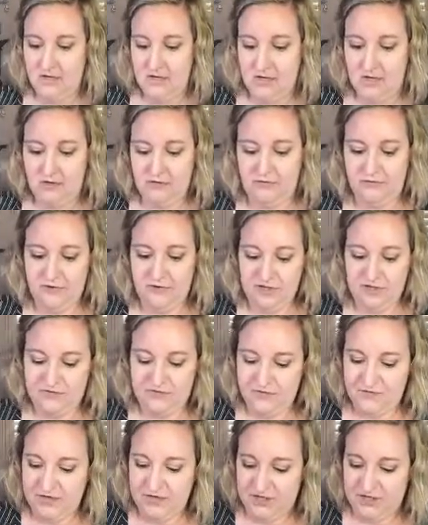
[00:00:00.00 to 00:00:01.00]
of Fresh
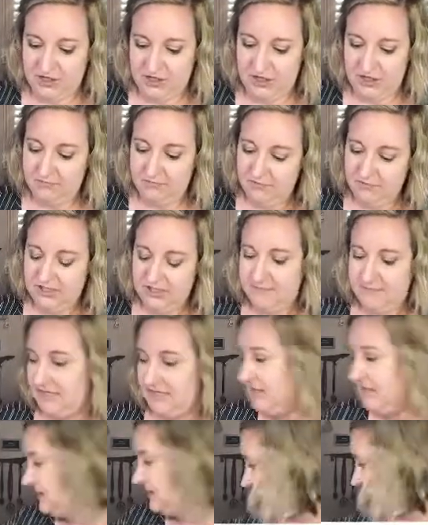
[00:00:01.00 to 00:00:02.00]
Freesia, just
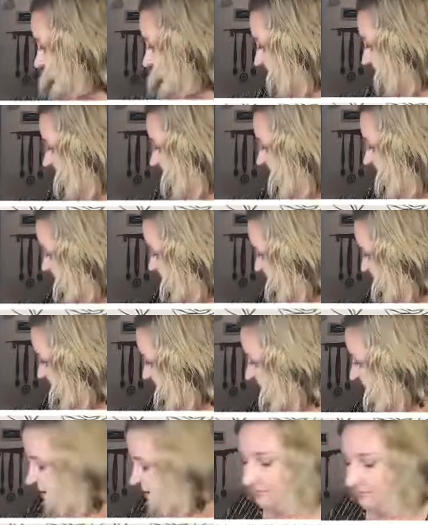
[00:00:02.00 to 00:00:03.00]
because I don't have Fresh
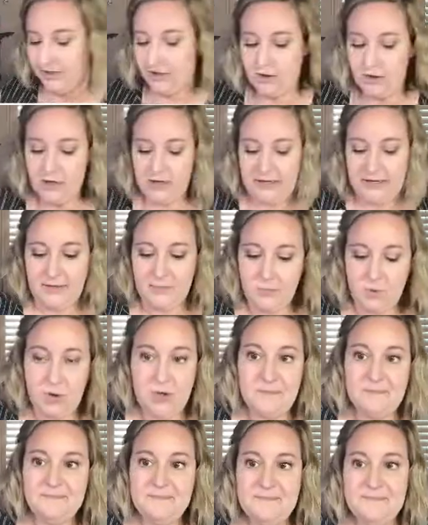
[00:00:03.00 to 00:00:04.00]
Freesia on my card anymore.